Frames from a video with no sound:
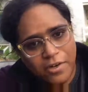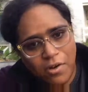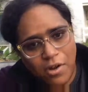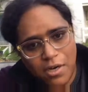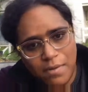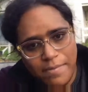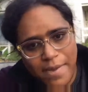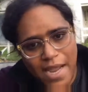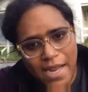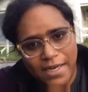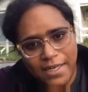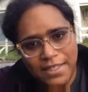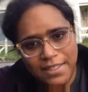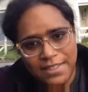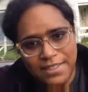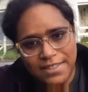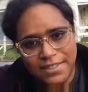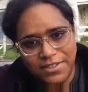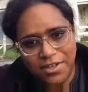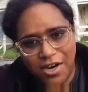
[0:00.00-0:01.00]

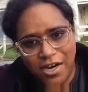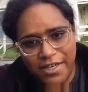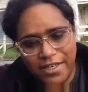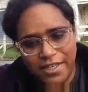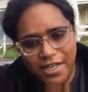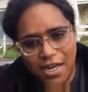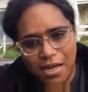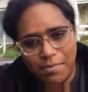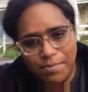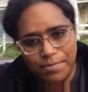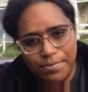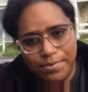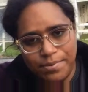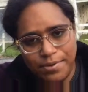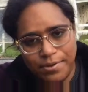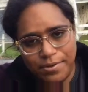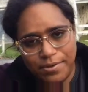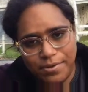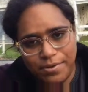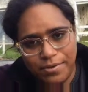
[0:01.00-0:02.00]
automatically started up
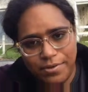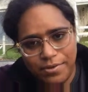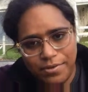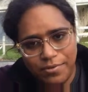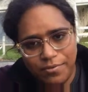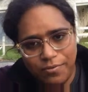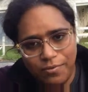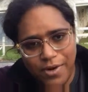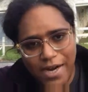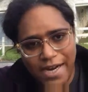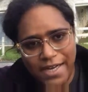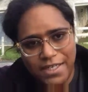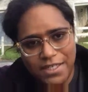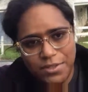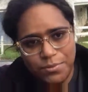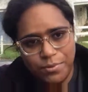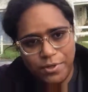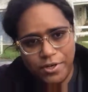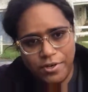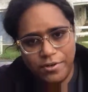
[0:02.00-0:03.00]
right
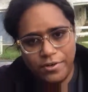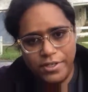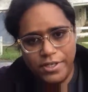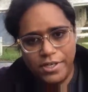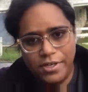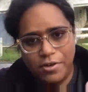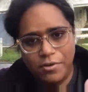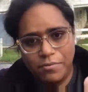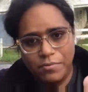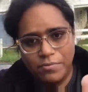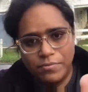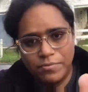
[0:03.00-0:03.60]
as we're, you know,